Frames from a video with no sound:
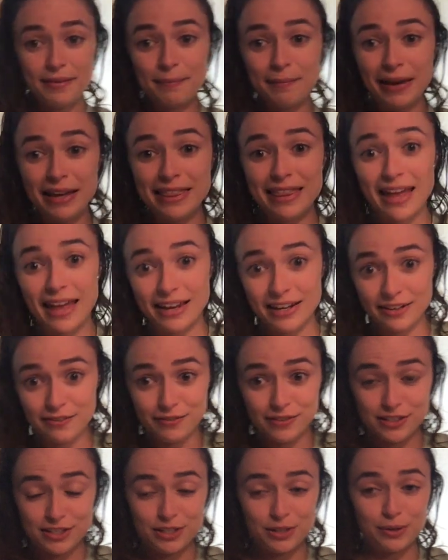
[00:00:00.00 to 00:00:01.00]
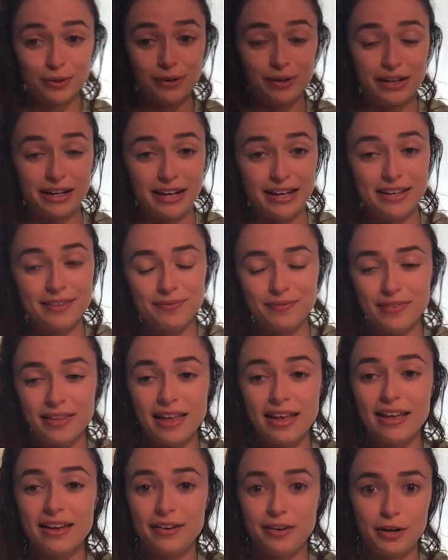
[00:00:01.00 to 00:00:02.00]
by the end of the story,
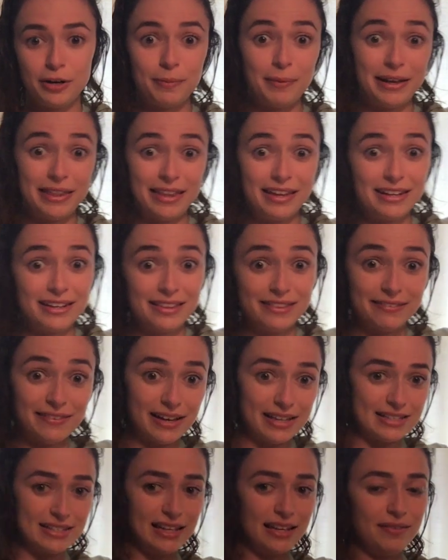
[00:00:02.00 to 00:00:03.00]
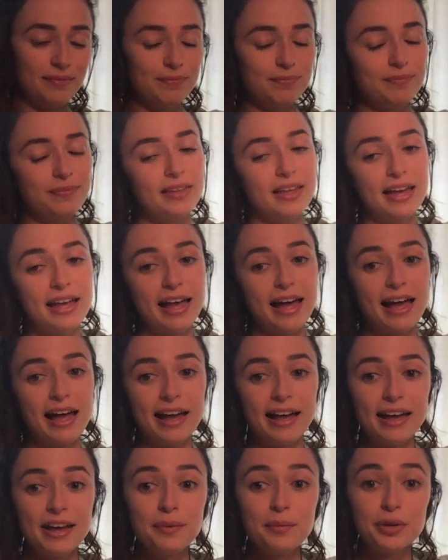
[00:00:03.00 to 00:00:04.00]
or by the end of the lesson,
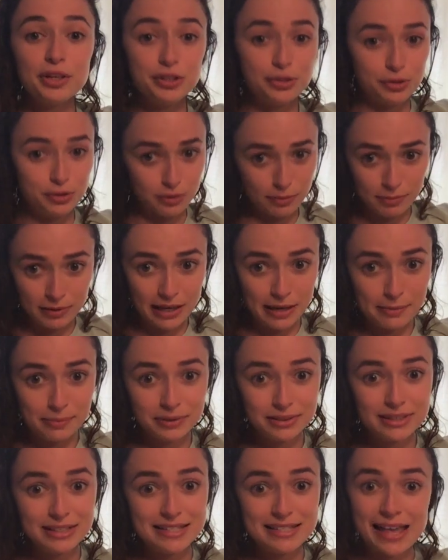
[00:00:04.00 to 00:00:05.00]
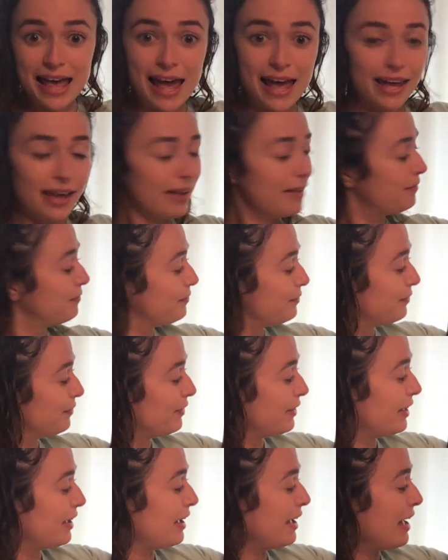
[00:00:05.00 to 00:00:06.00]
I want you to be able to say,
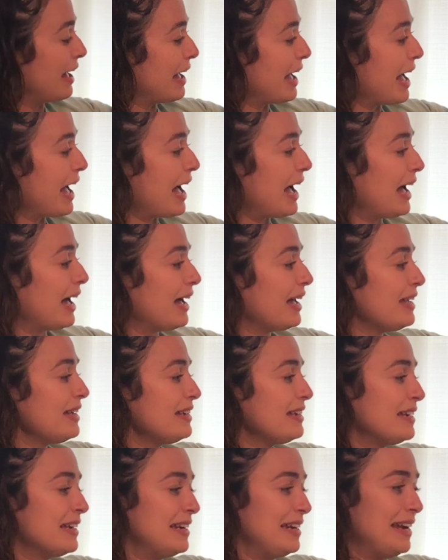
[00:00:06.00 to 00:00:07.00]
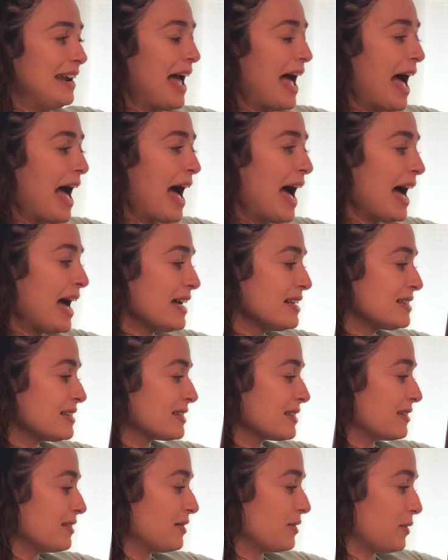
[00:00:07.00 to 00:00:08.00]
I can
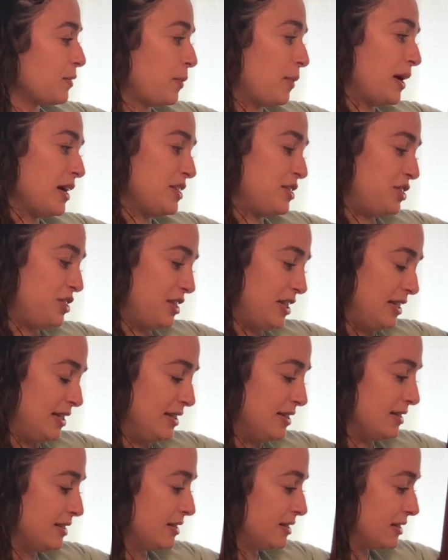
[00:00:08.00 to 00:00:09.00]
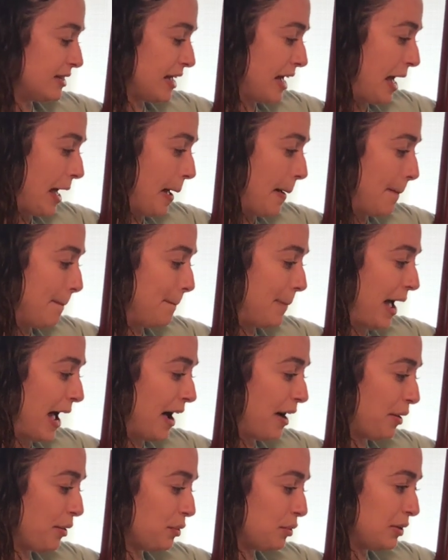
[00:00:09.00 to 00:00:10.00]
ask questions
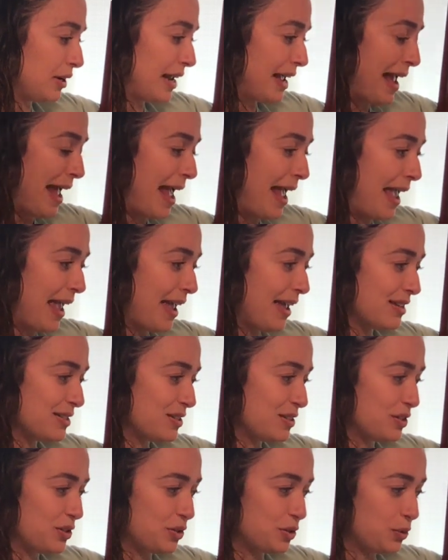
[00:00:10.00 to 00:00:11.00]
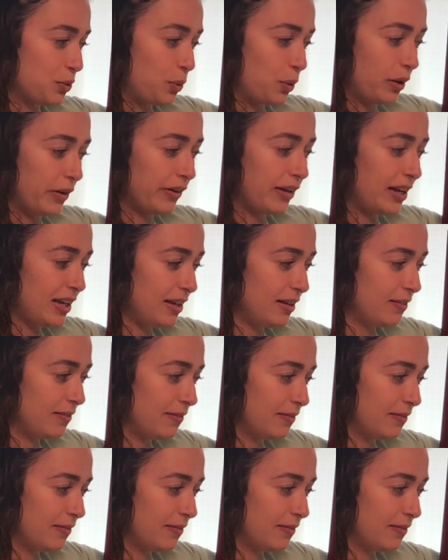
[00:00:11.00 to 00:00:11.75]
about a story.